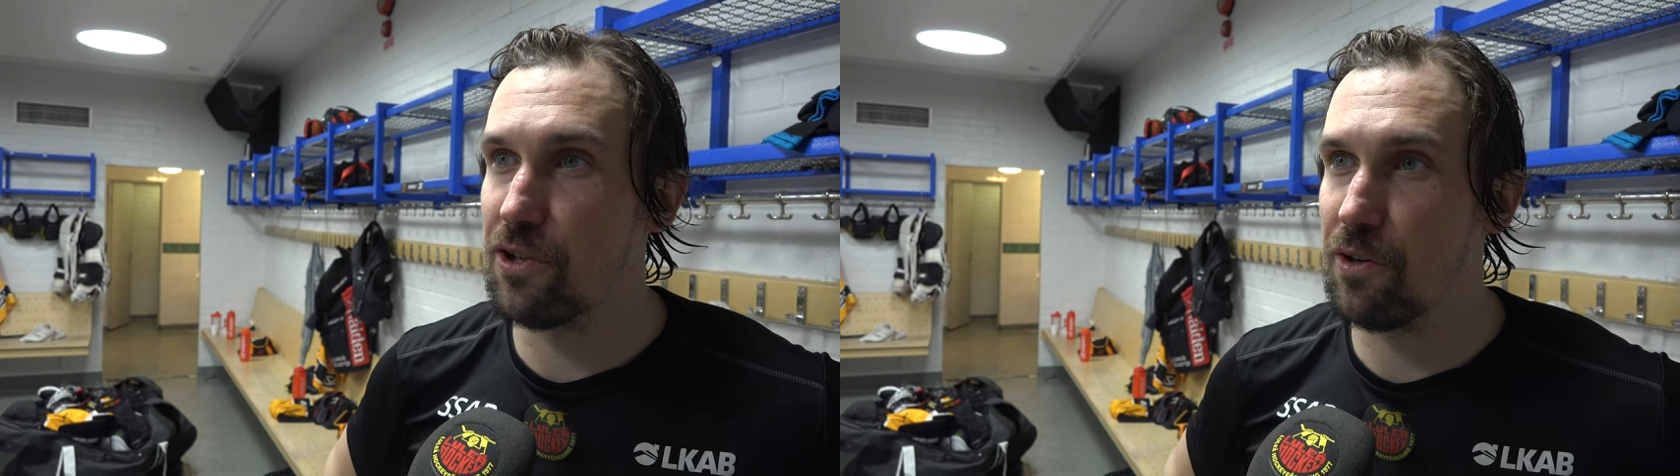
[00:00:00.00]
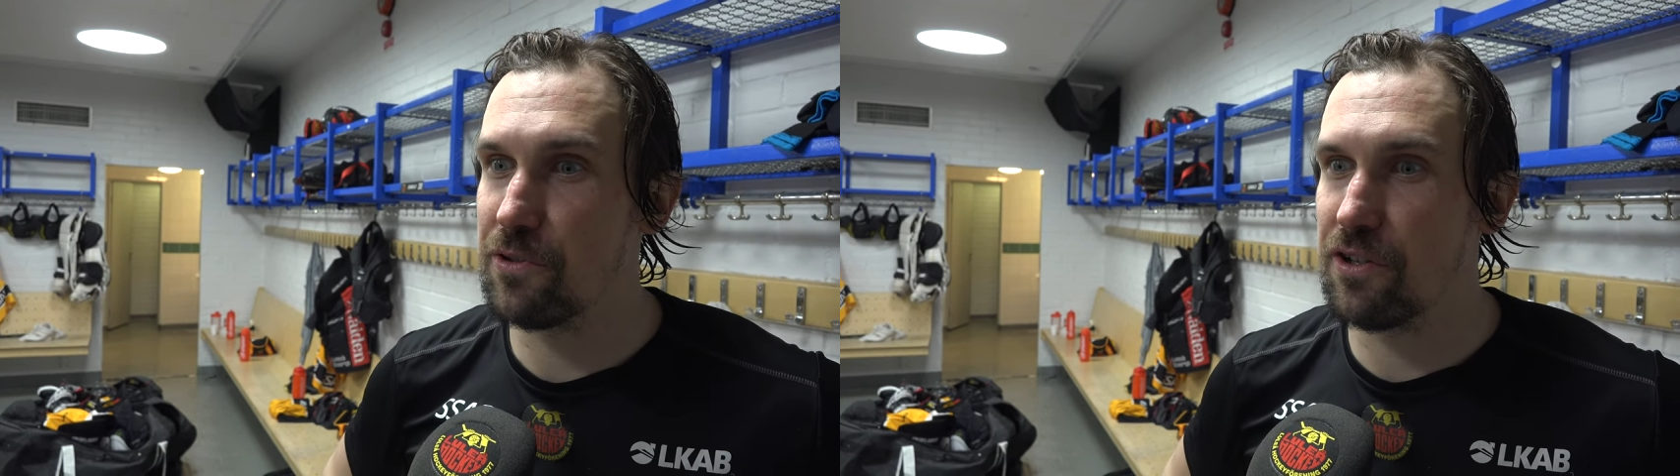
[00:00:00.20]

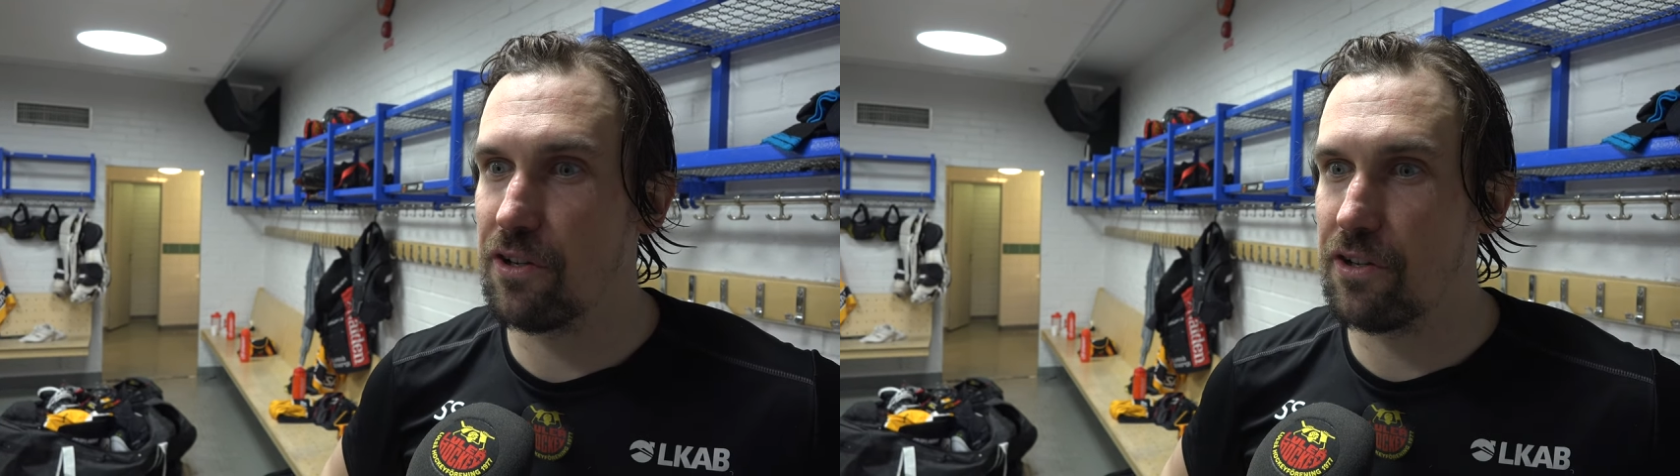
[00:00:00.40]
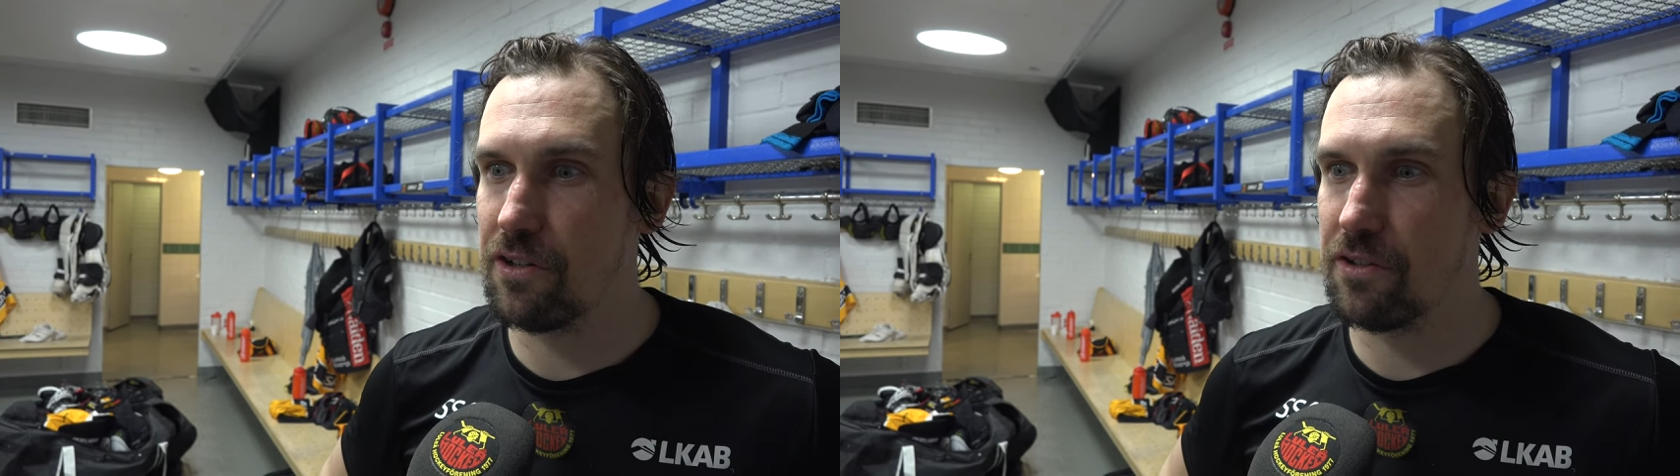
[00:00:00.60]
so it was
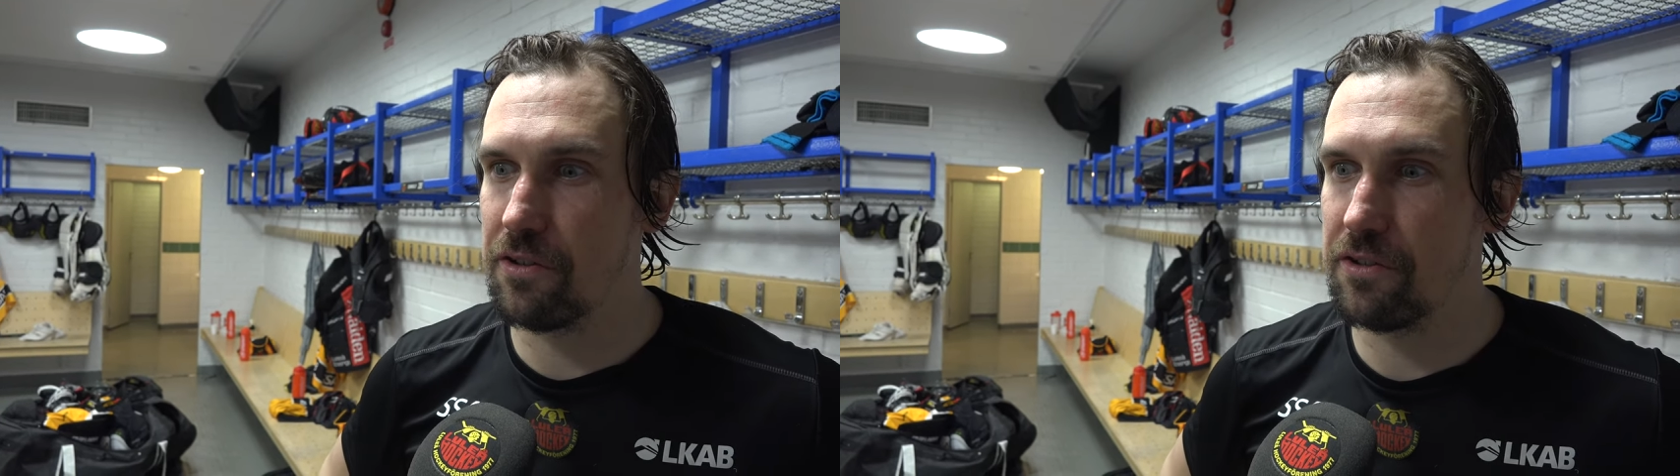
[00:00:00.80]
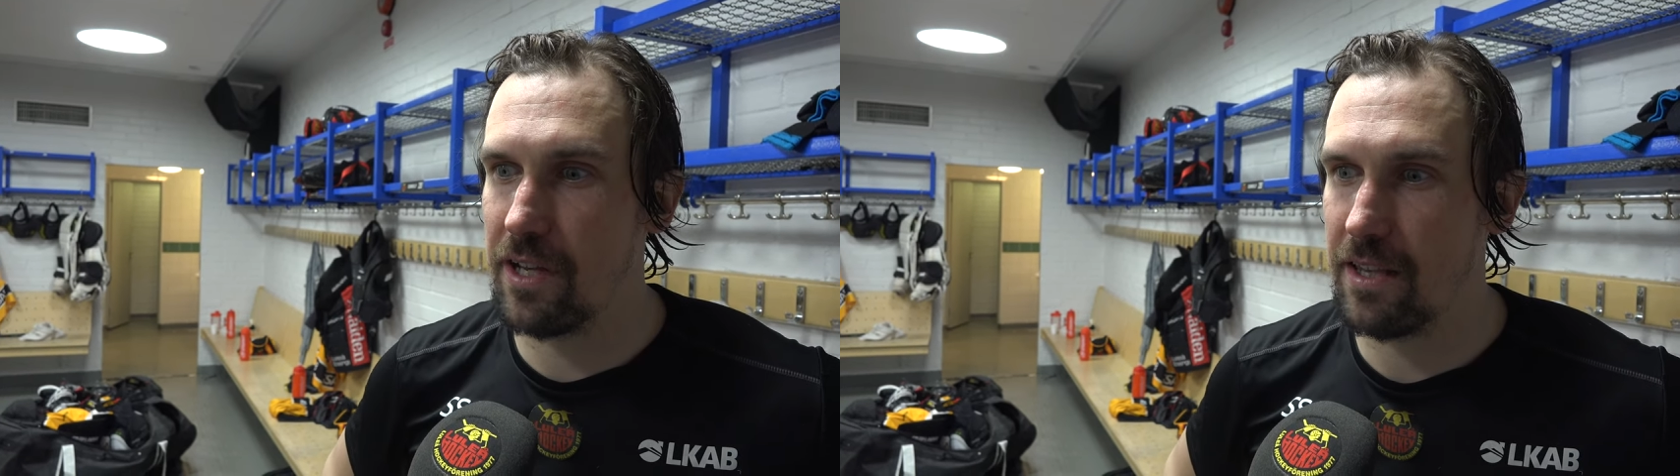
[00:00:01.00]
good
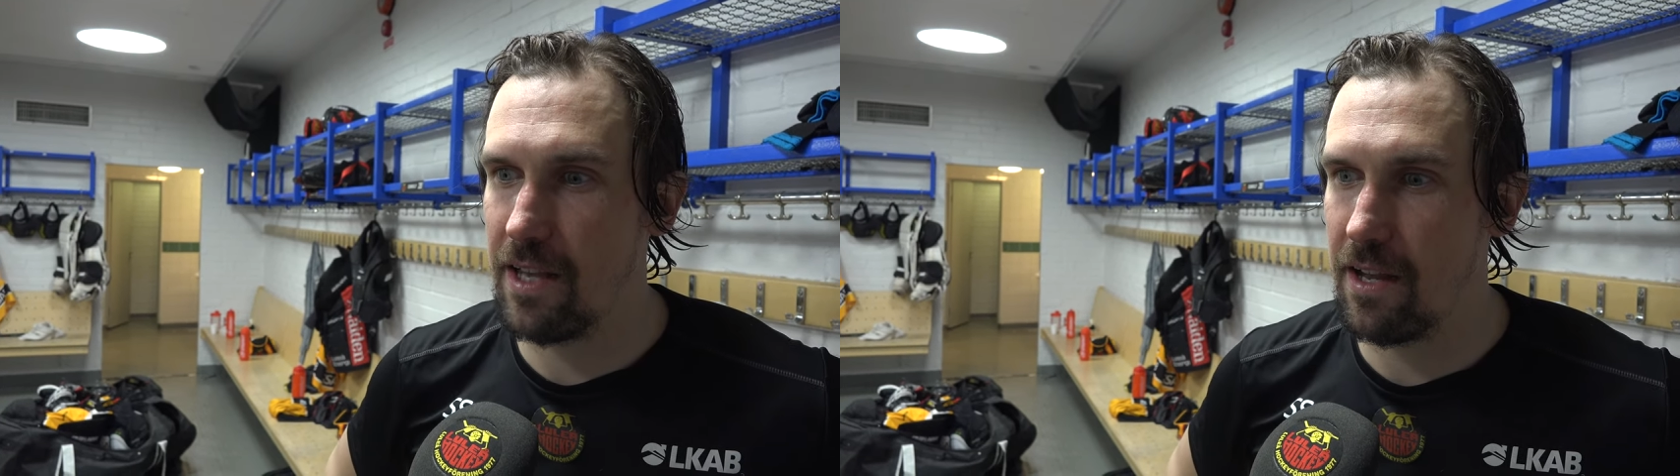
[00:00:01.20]
to get